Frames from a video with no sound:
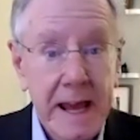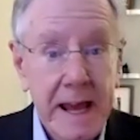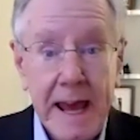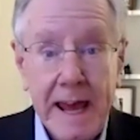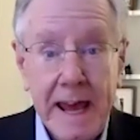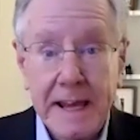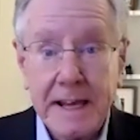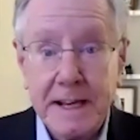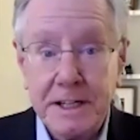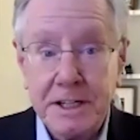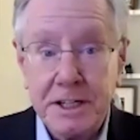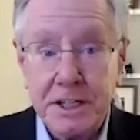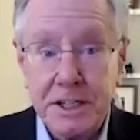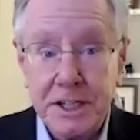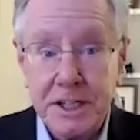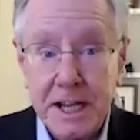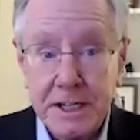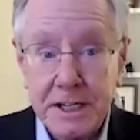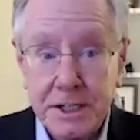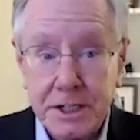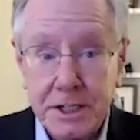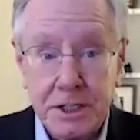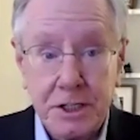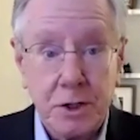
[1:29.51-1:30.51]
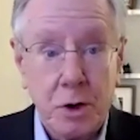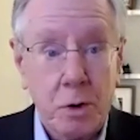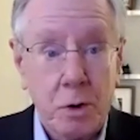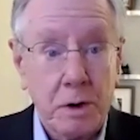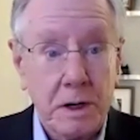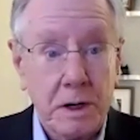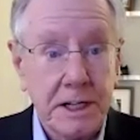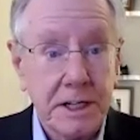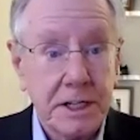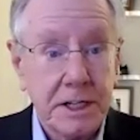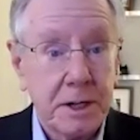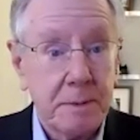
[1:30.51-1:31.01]
a consensus or at
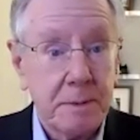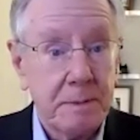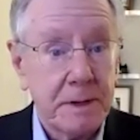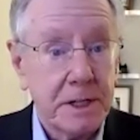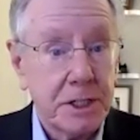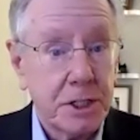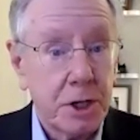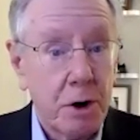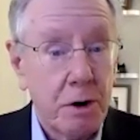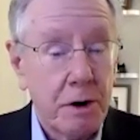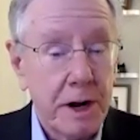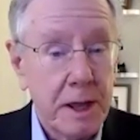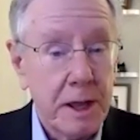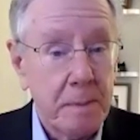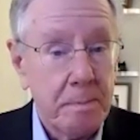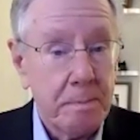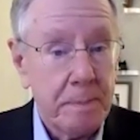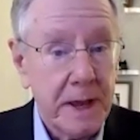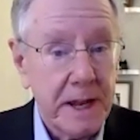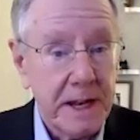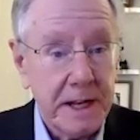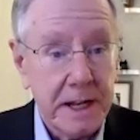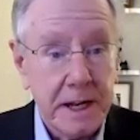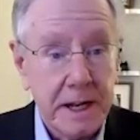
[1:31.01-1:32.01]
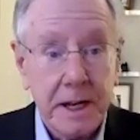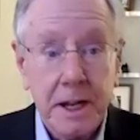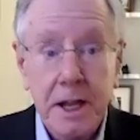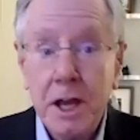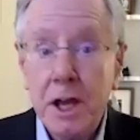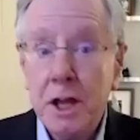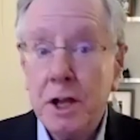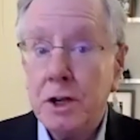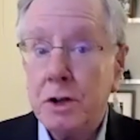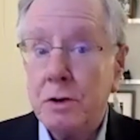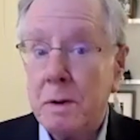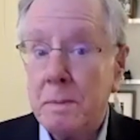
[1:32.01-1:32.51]
least a majority opinion
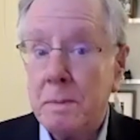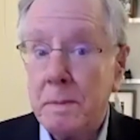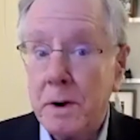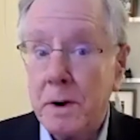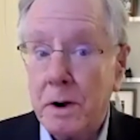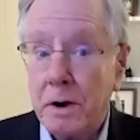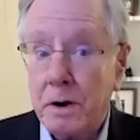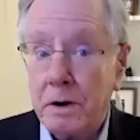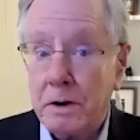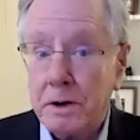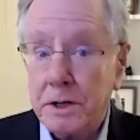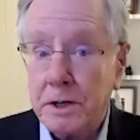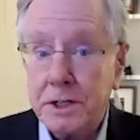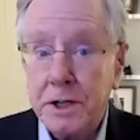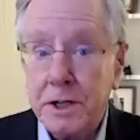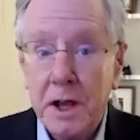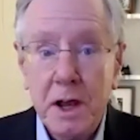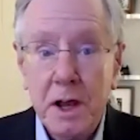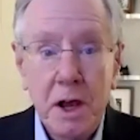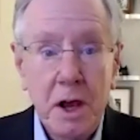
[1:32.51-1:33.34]
to emerge.